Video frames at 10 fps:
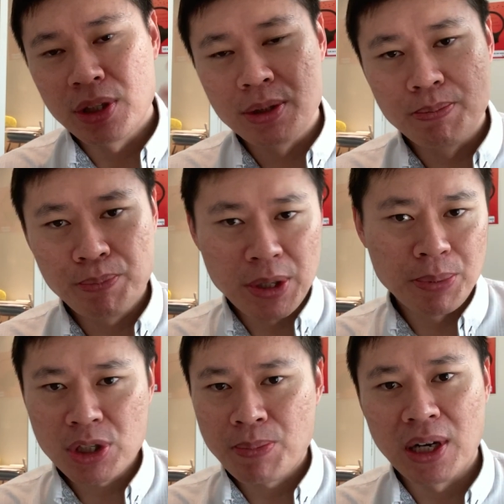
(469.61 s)
in
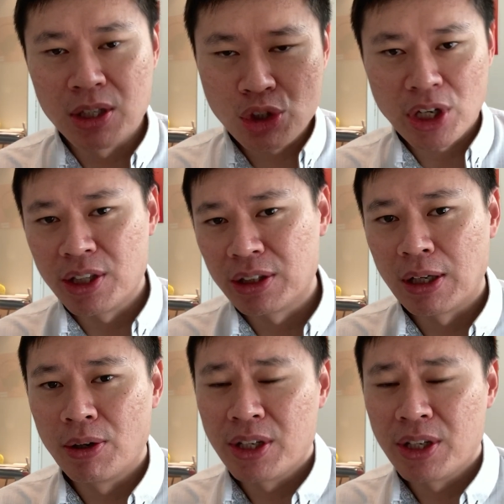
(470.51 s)
People's Park in Chinatown,